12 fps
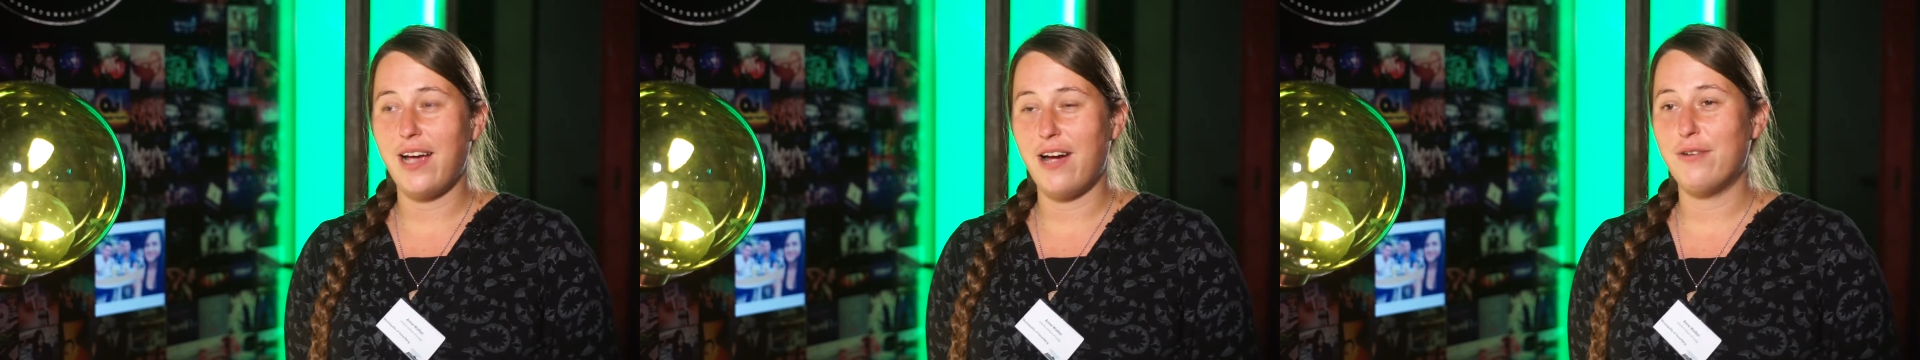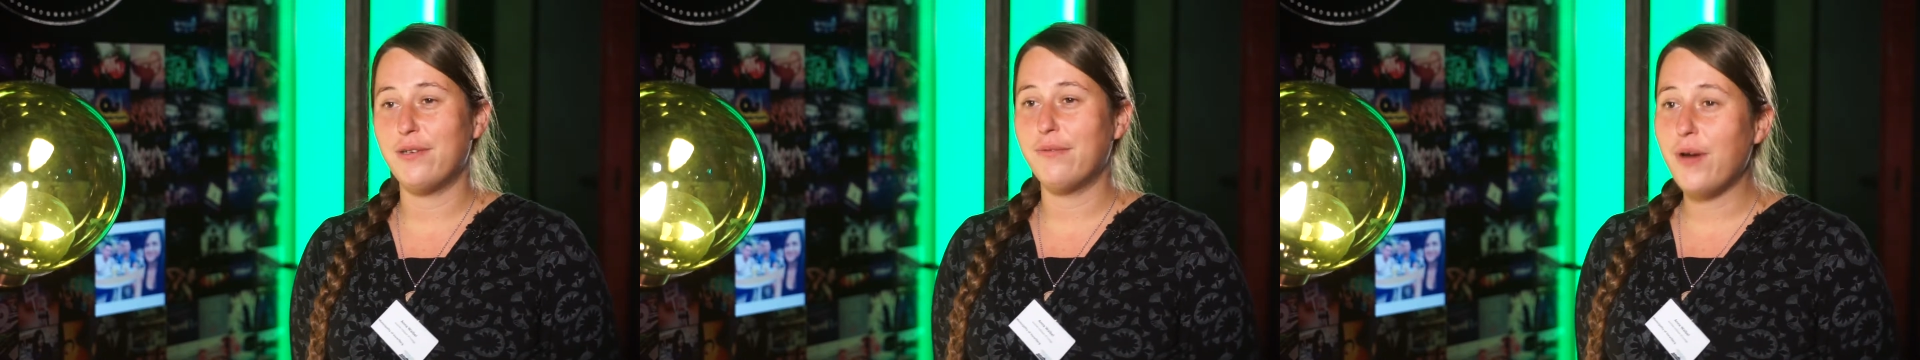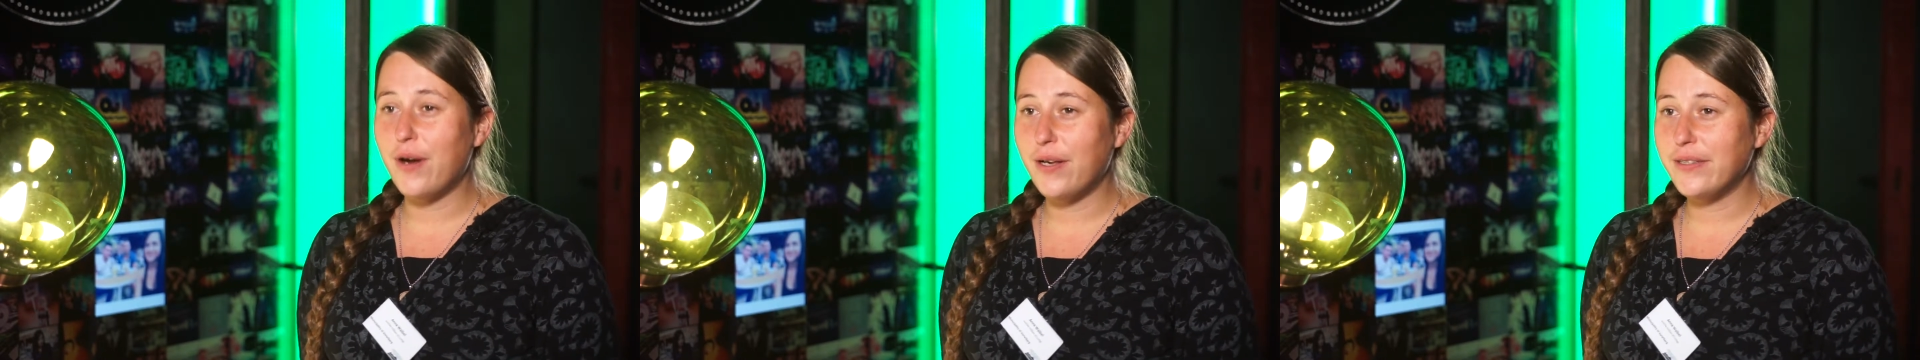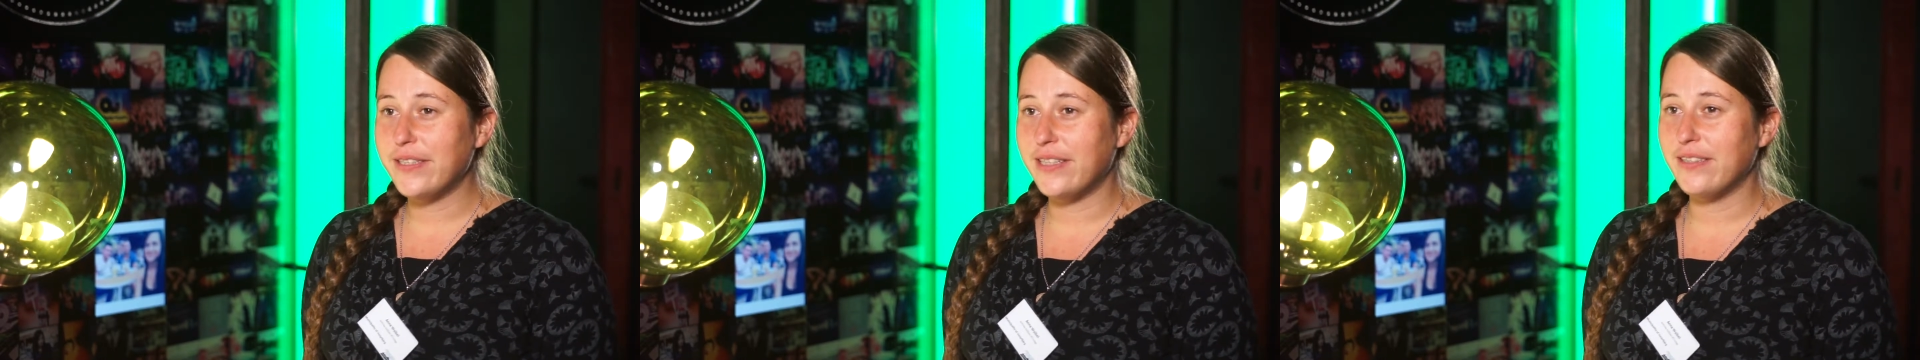our
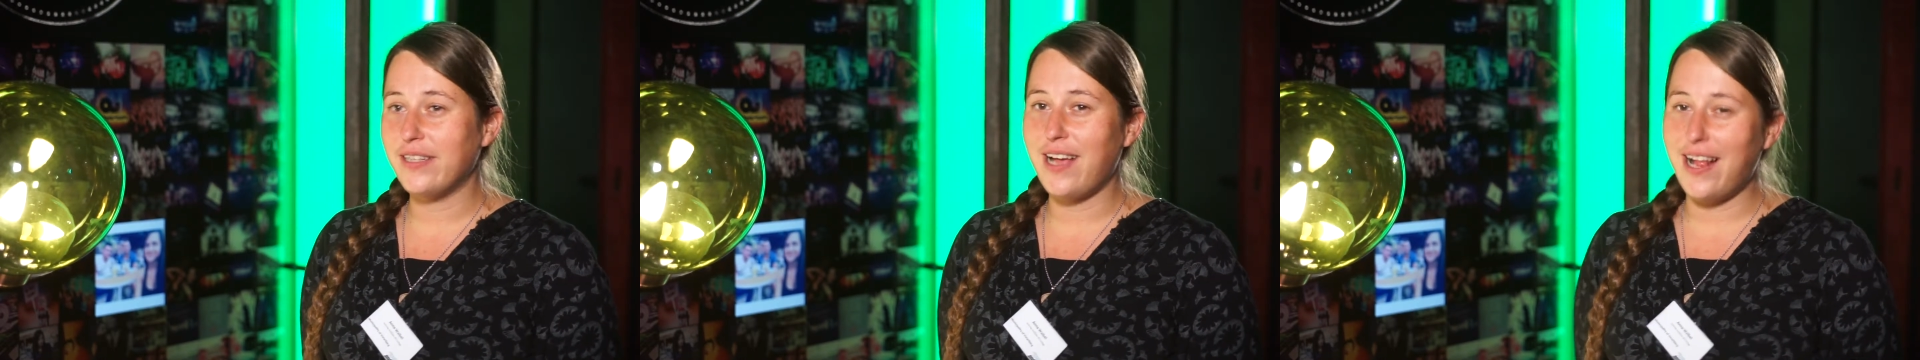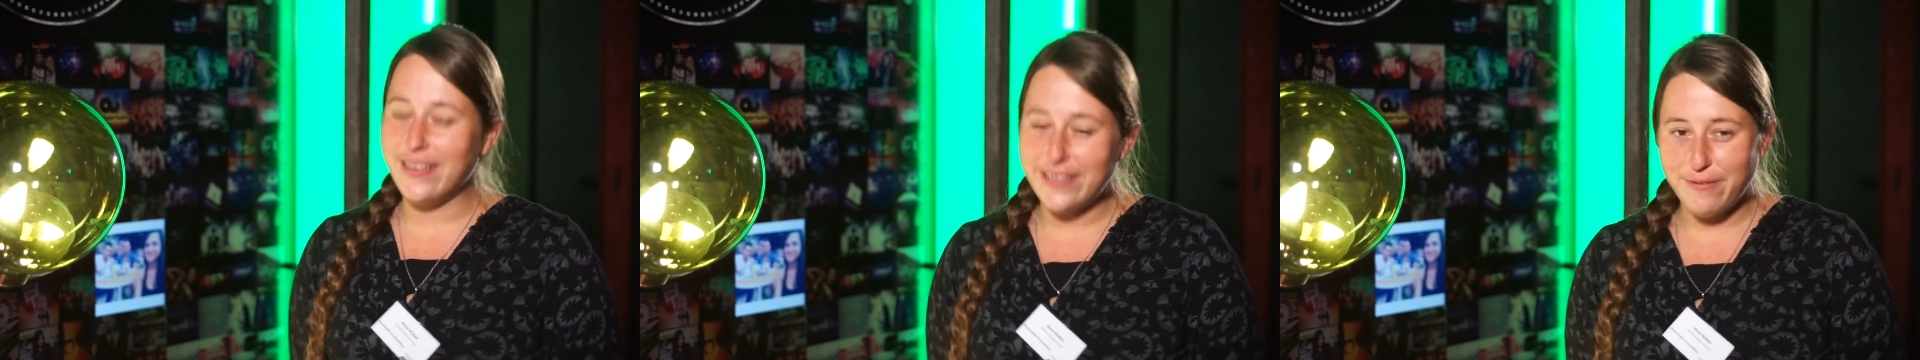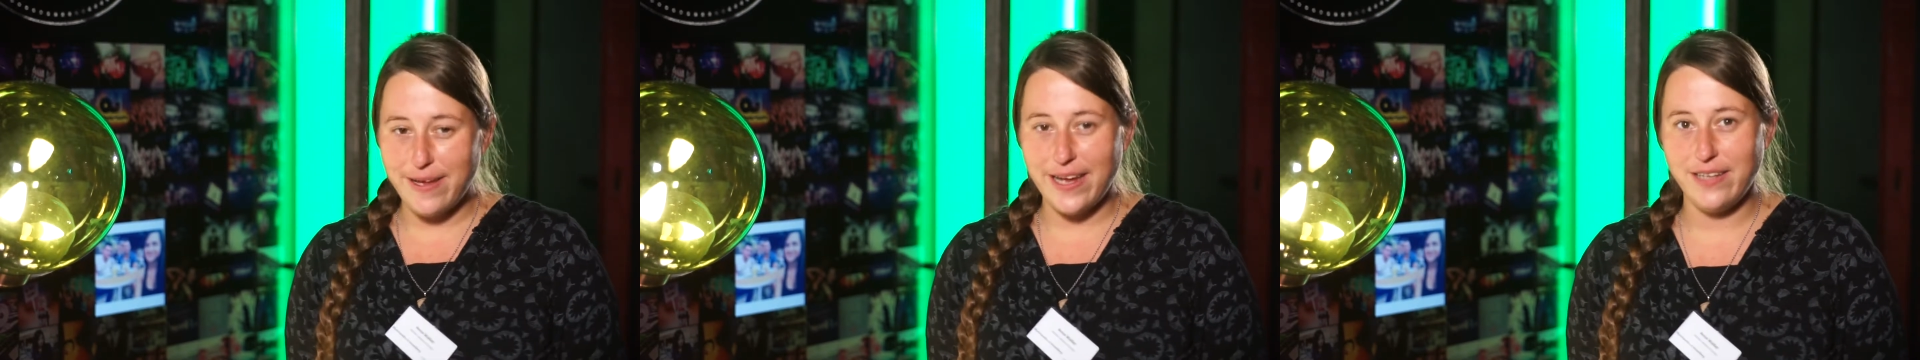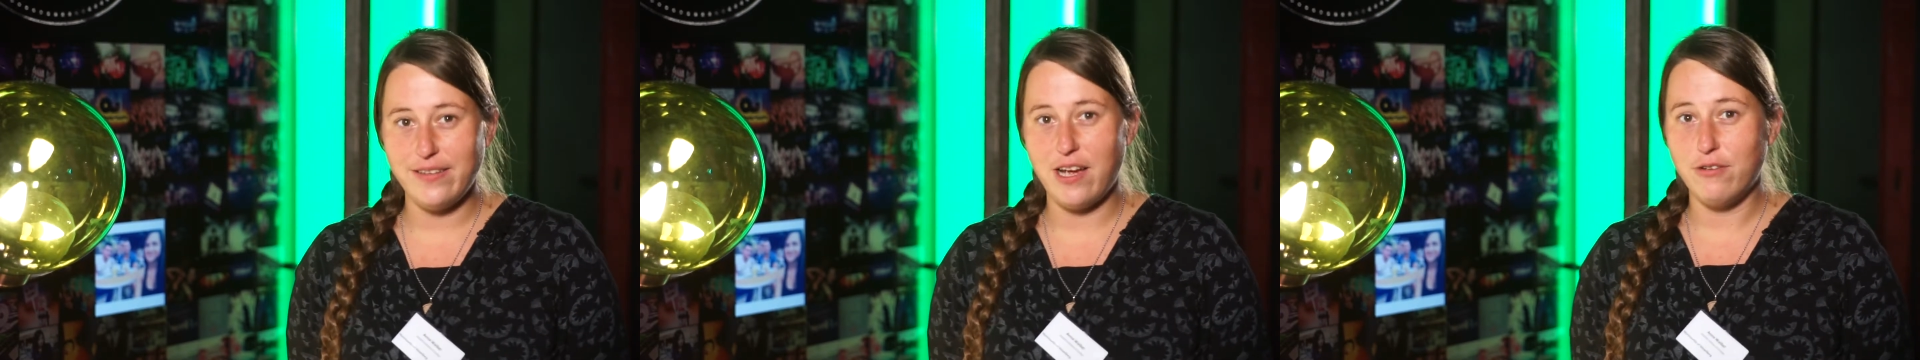world and
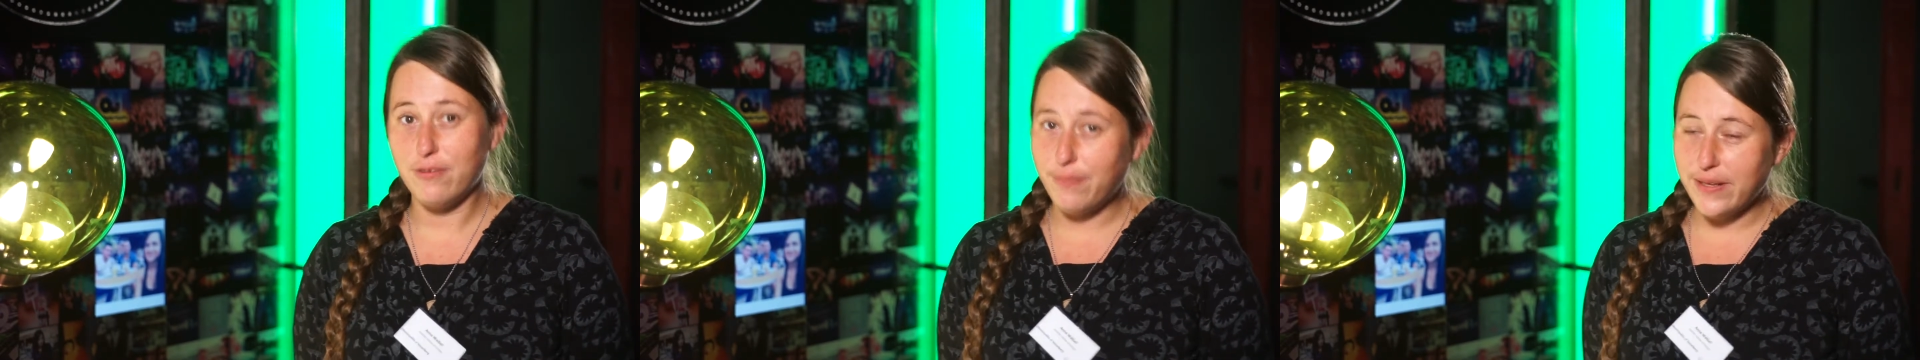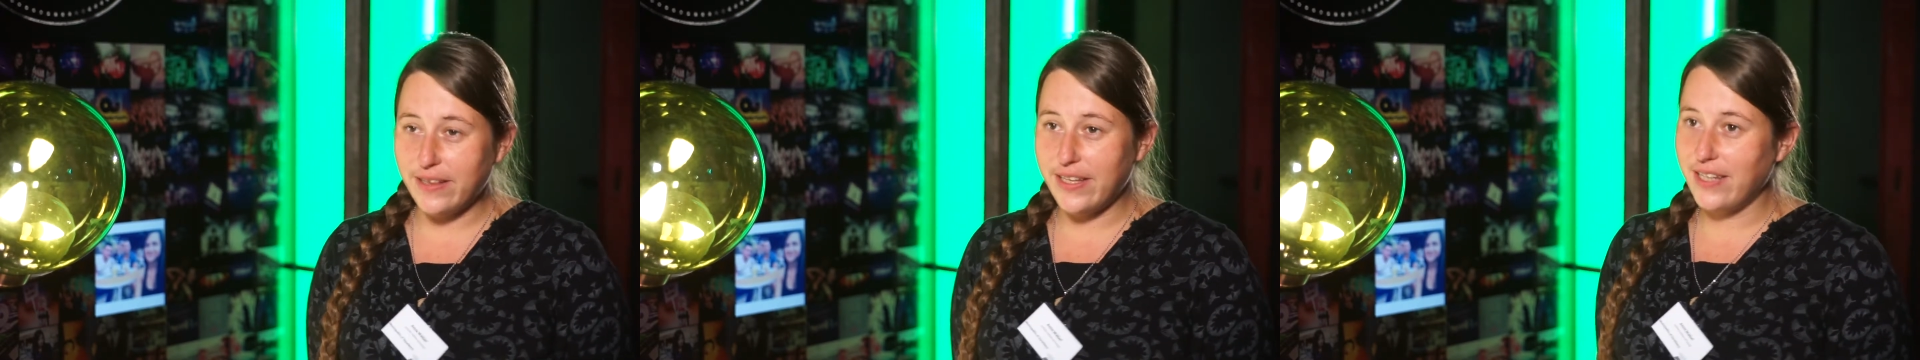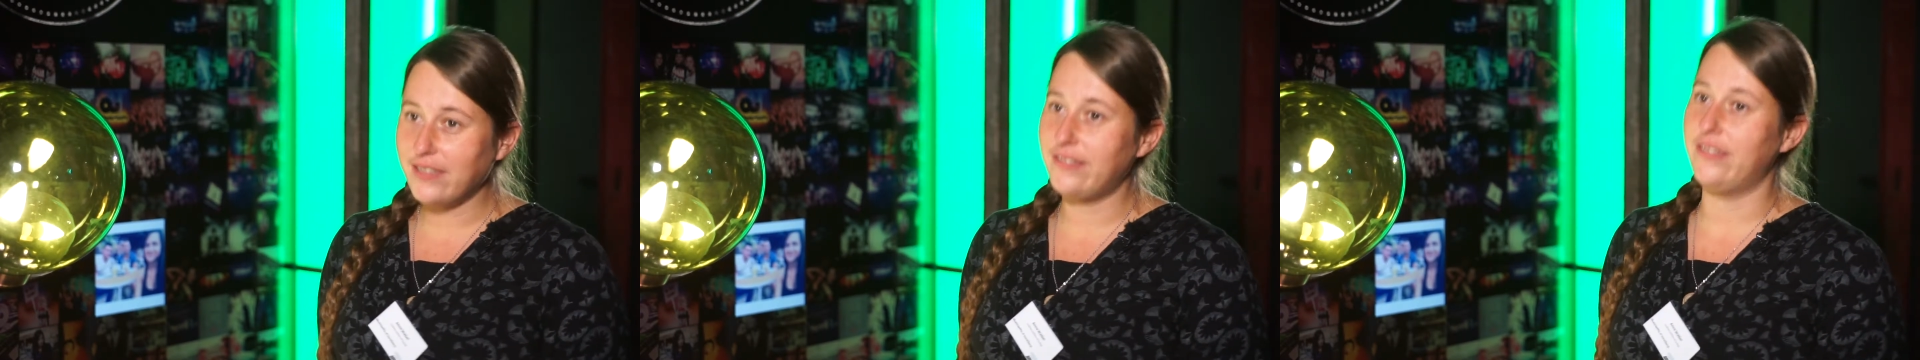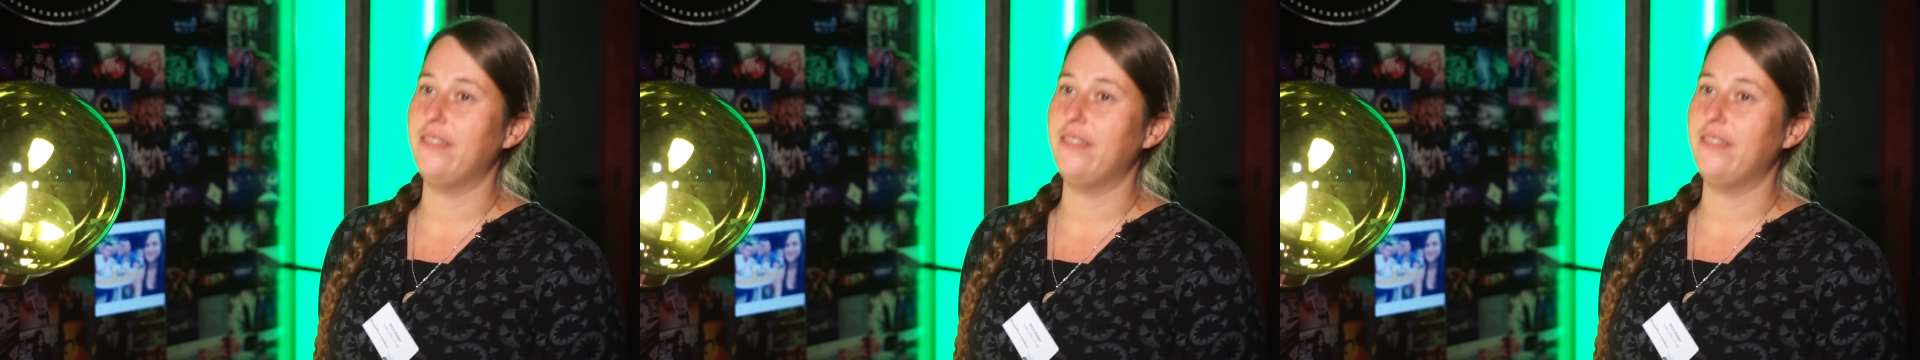cultivate our buildings.